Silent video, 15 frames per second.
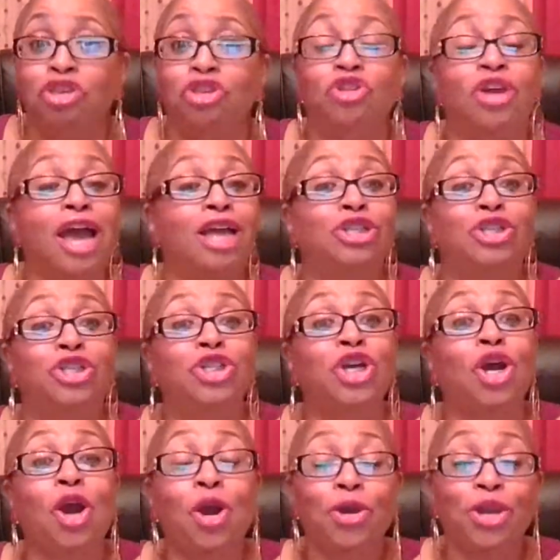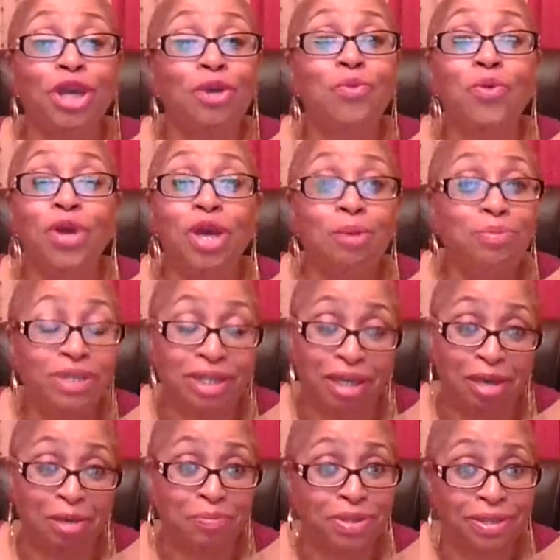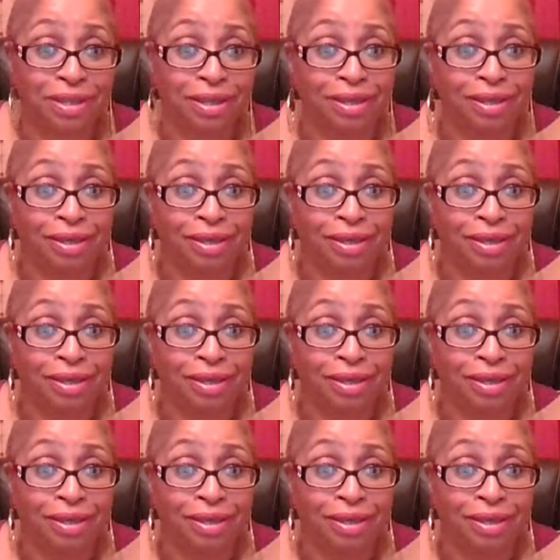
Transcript: you got turkey rib tips.